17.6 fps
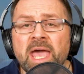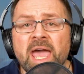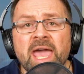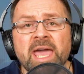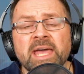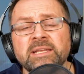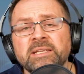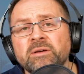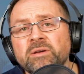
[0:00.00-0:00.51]

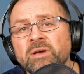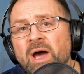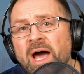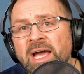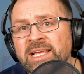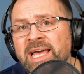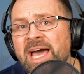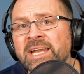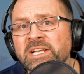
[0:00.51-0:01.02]
And
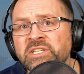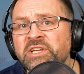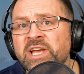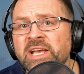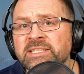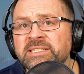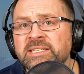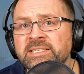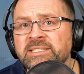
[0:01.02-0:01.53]
I had a
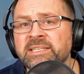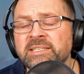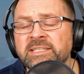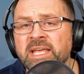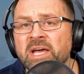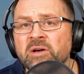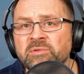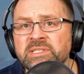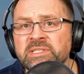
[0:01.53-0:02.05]
chance to sit
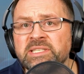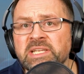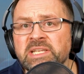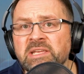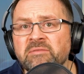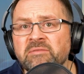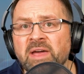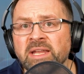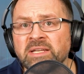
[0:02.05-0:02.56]
down with
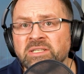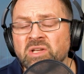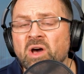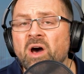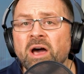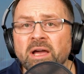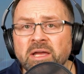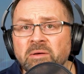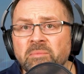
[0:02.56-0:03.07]
Steve and
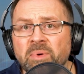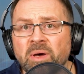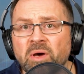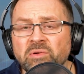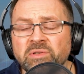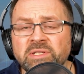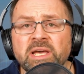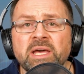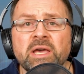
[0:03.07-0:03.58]
talk
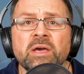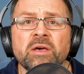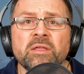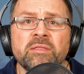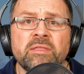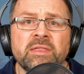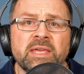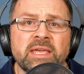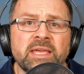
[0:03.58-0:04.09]
about
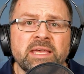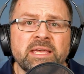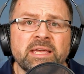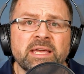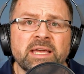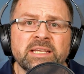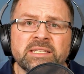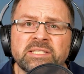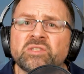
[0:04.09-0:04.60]

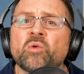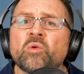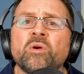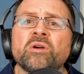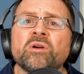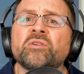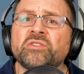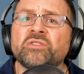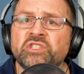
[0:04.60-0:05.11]
the
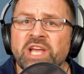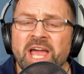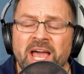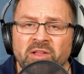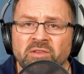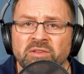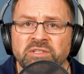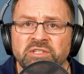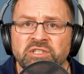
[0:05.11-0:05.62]
historical
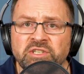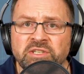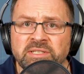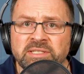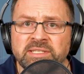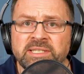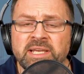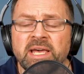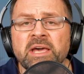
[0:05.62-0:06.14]

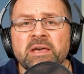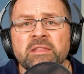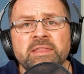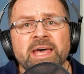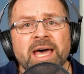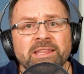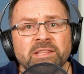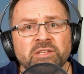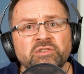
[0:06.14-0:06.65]
challenges
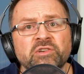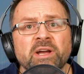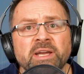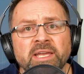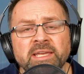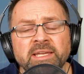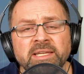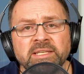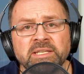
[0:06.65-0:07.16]
that the
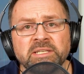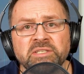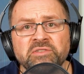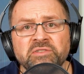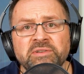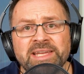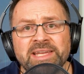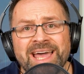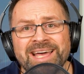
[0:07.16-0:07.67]
trucking
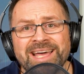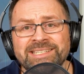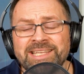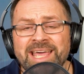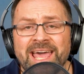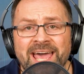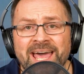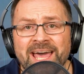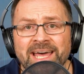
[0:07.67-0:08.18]
industry has
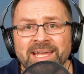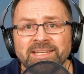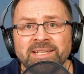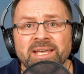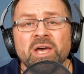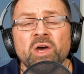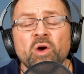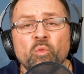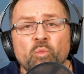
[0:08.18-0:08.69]
had
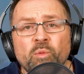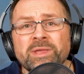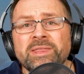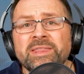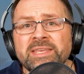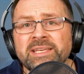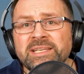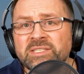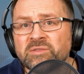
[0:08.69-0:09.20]

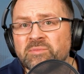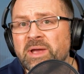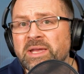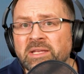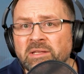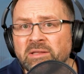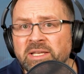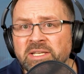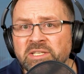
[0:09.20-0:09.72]
with these
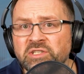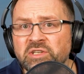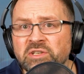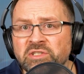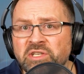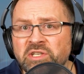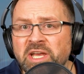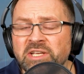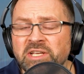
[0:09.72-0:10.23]

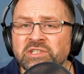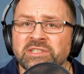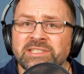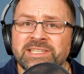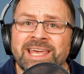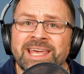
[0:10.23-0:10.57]
regulation changes